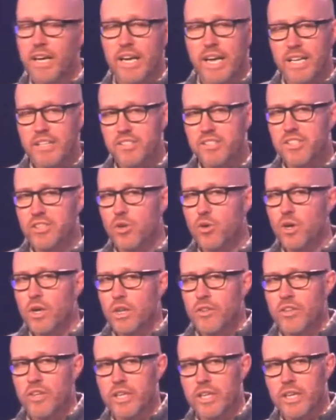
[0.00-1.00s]
And so
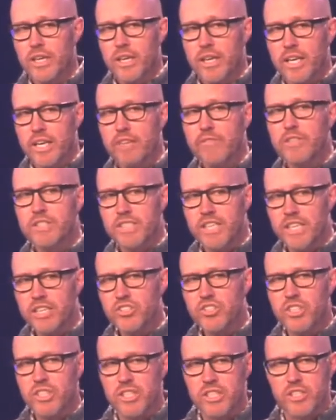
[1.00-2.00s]
the
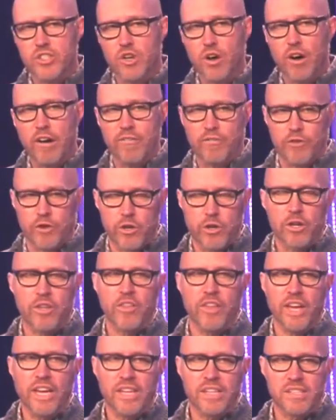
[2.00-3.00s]
invitation is offered,
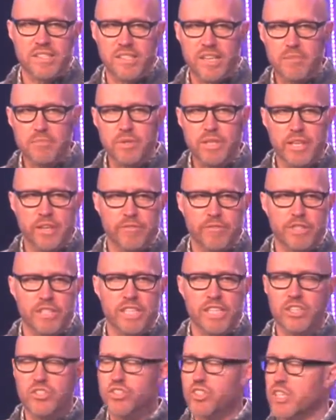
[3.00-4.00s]
they accept the
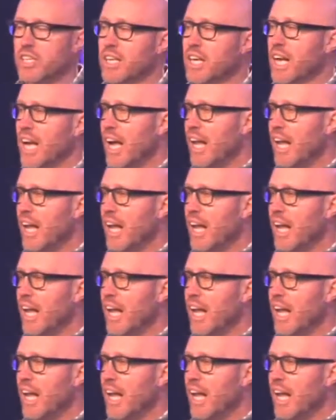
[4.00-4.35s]
invitation,